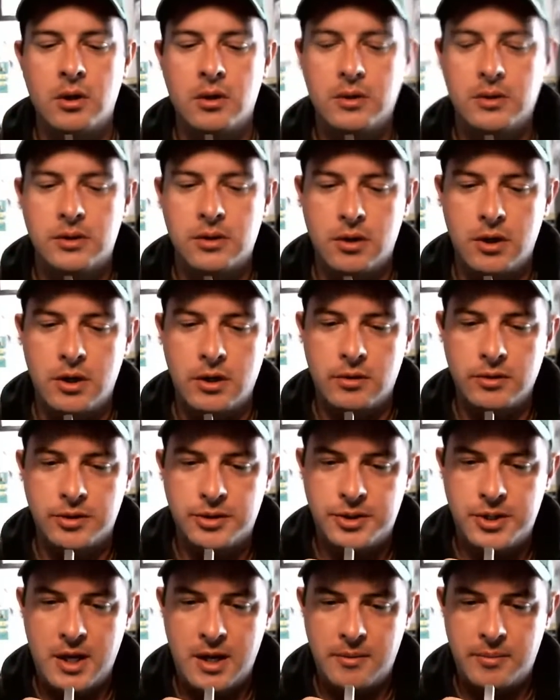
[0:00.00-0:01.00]
so they don't
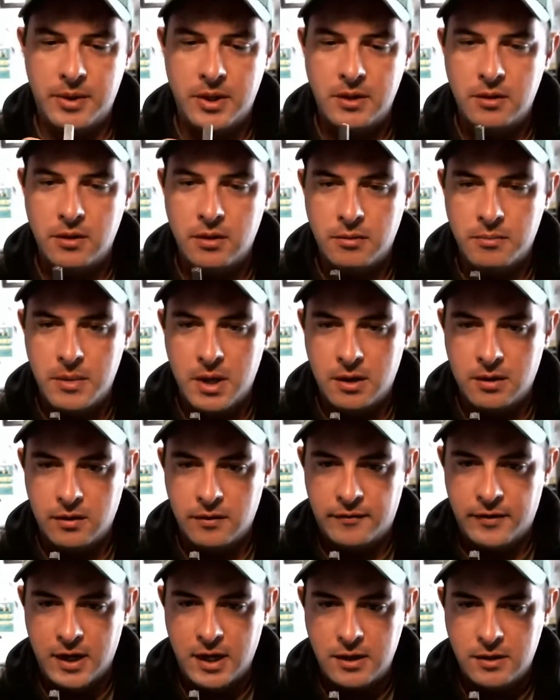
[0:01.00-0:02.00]
stamp into the metal
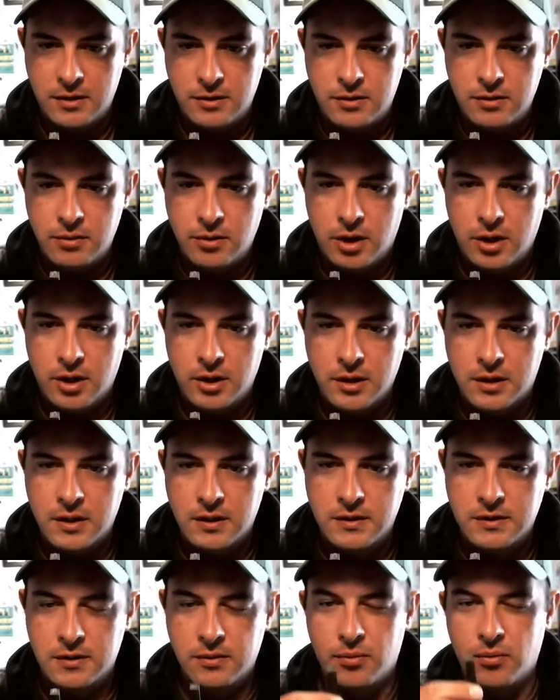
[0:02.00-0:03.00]
if I hit it too hard,
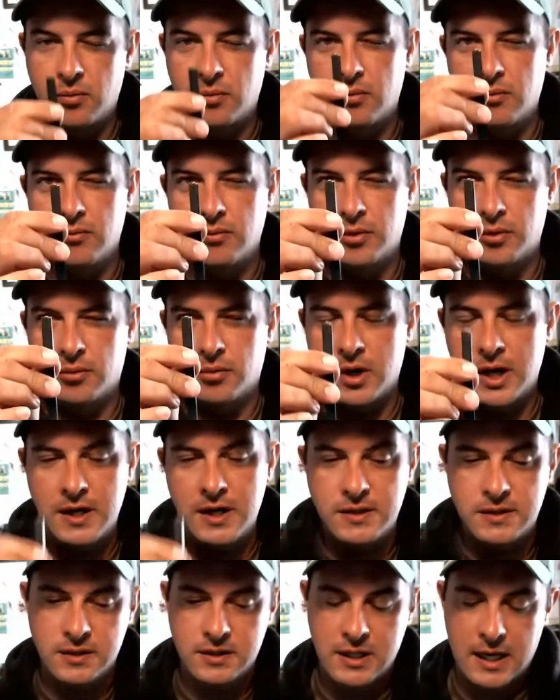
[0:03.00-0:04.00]
because the
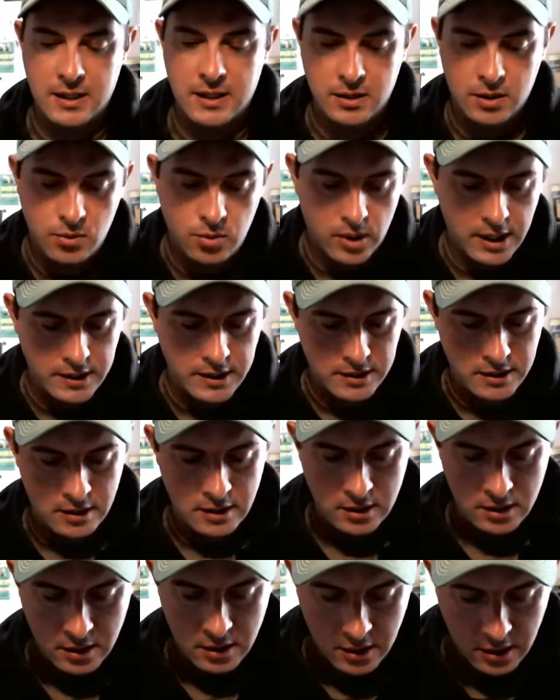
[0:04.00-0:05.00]
rise is not
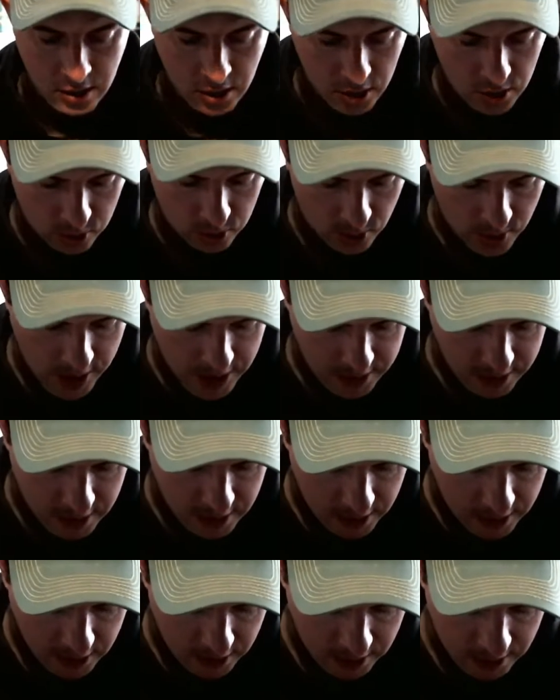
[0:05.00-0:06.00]
quite
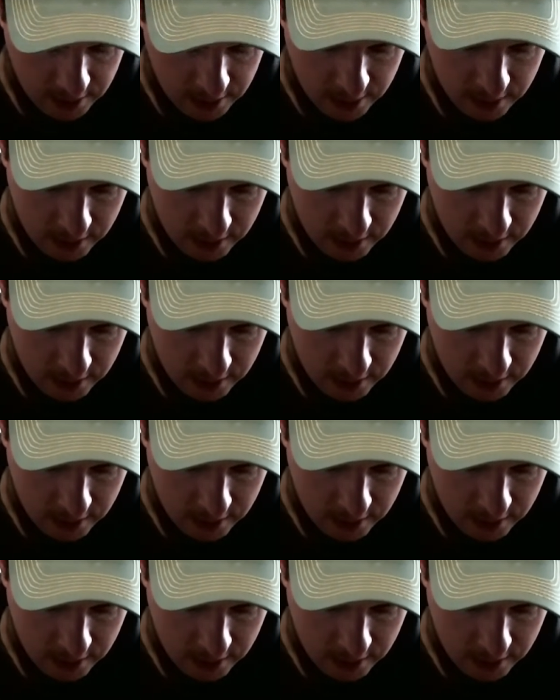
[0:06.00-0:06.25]
there.